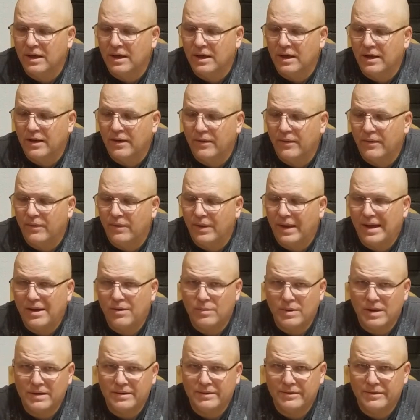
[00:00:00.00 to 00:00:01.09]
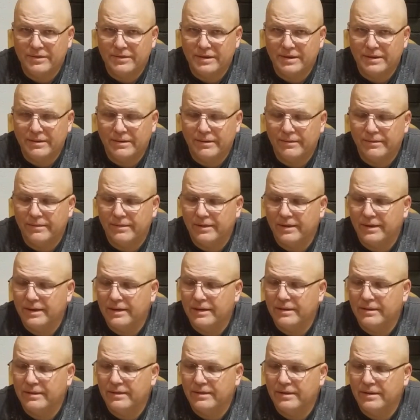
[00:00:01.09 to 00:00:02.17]
how mine turned out, and
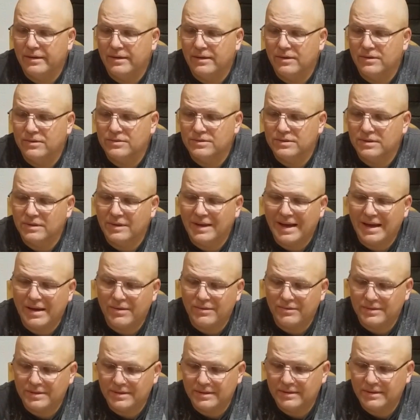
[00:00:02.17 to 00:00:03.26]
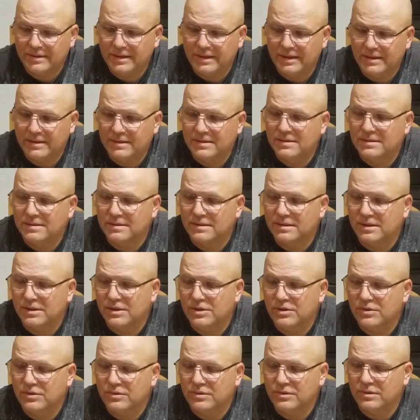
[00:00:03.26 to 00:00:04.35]
also how to get
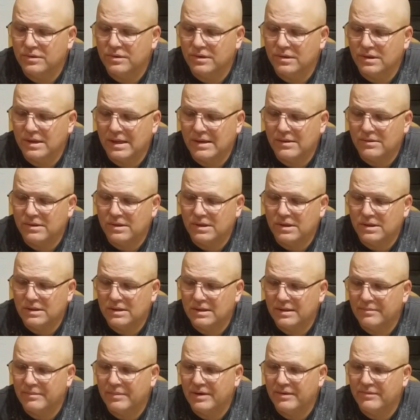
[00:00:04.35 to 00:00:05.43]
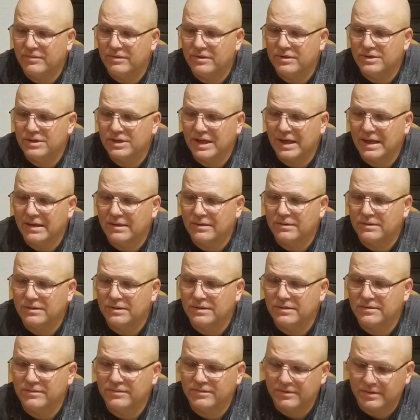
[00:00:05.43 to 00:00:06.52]
your alcoholic beverage out of
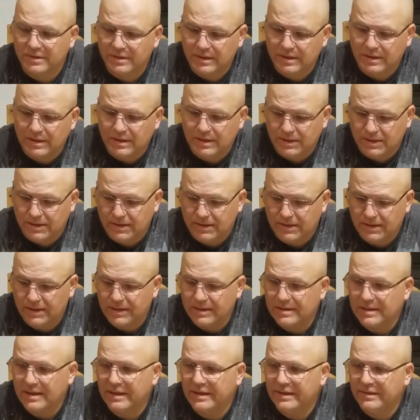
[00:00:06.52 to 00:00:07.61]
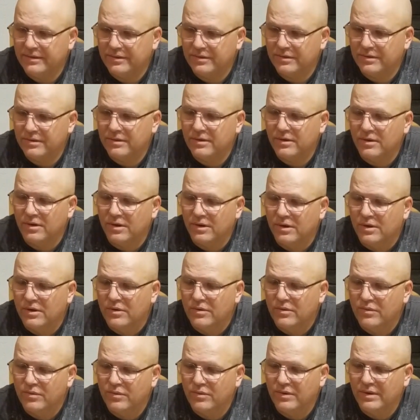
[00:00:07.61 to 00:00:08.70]
the container
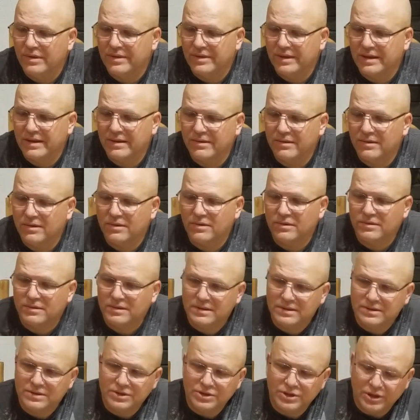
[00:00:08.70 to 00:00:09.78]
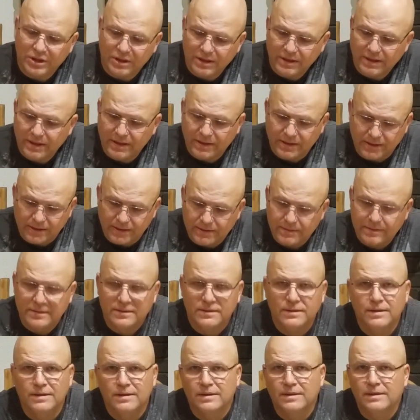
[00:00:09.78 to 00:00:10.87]
without all this junk in it.
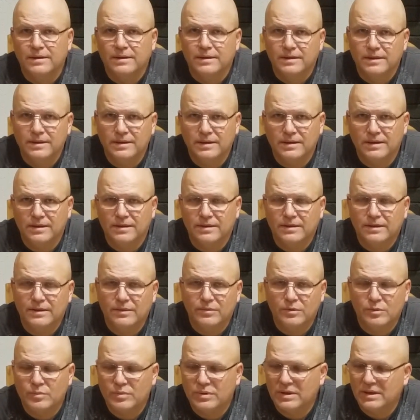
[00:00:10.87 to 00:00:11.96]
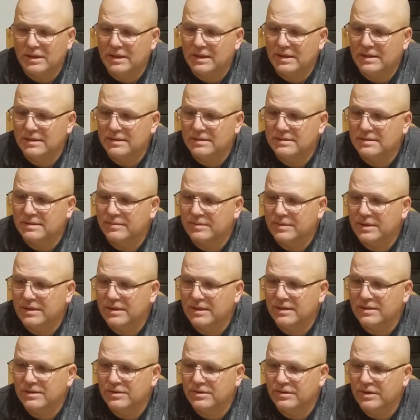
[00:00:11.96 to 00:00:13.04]
And we'll put it into something that you
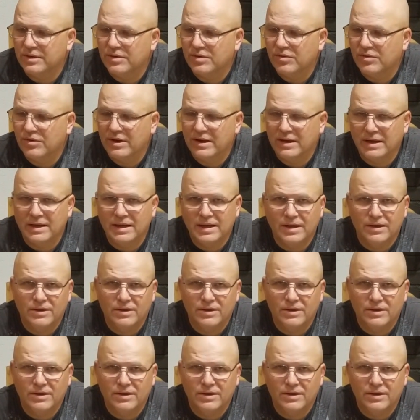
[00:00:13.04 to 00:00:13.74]
can drink it out of.